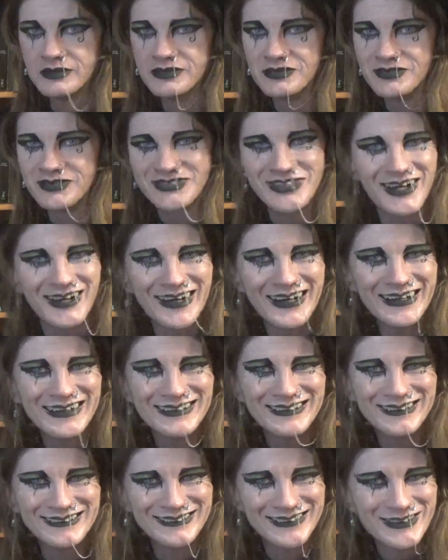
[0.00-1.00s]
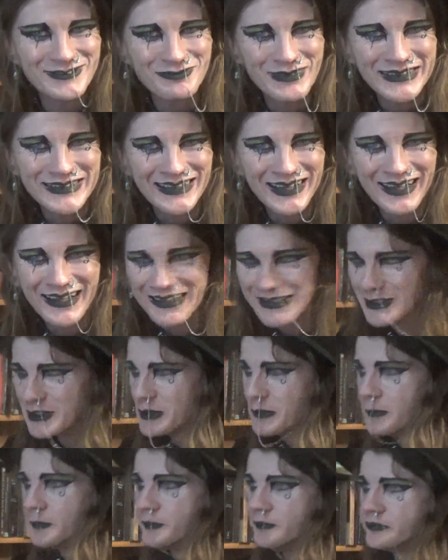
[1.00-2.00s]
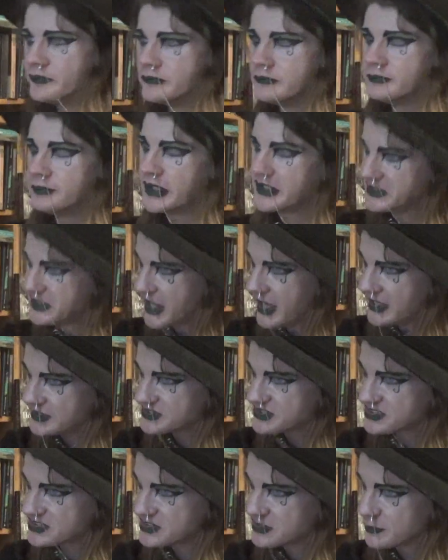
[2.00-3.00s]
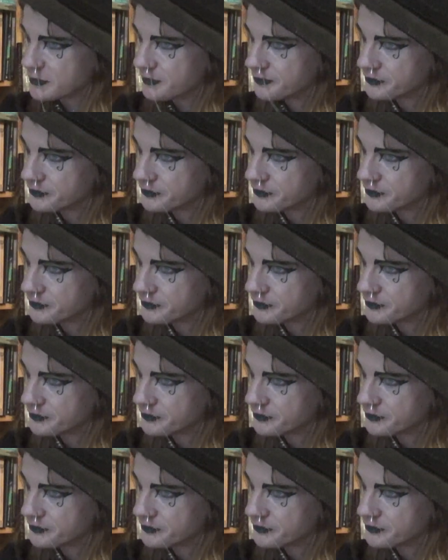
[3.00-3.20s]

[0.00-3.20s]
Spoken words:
Sorry, didn't mean that. But yes.